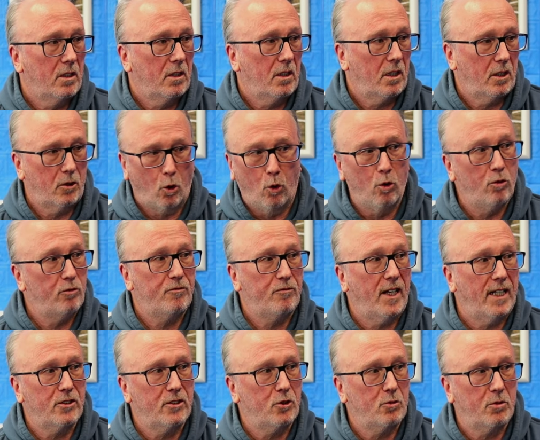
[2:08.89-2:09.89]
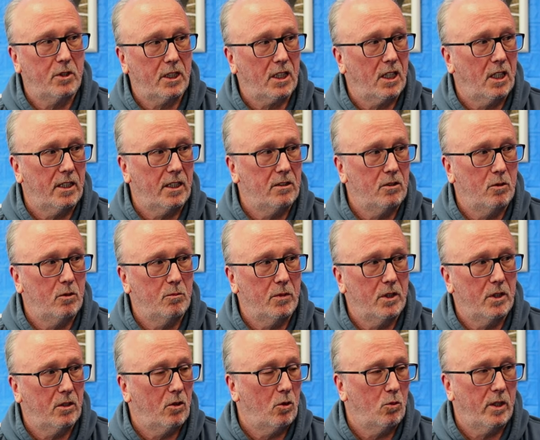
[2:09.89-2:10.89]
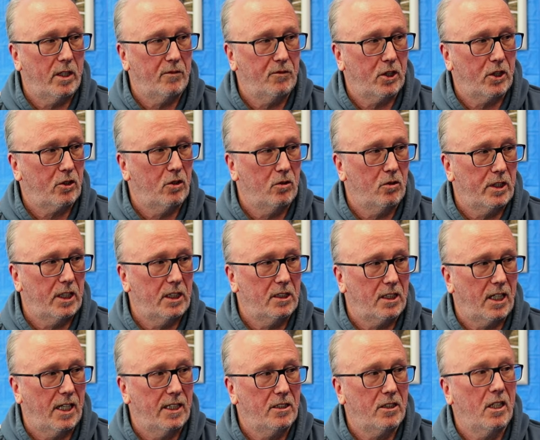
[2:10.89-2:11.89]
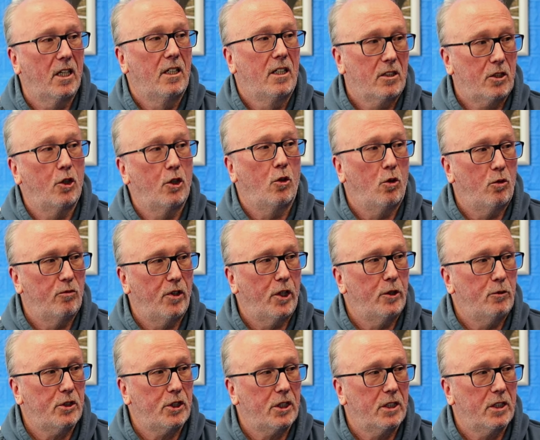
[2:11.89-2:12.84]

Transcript: and all fans with a client number or whatever they're called these days can all vote.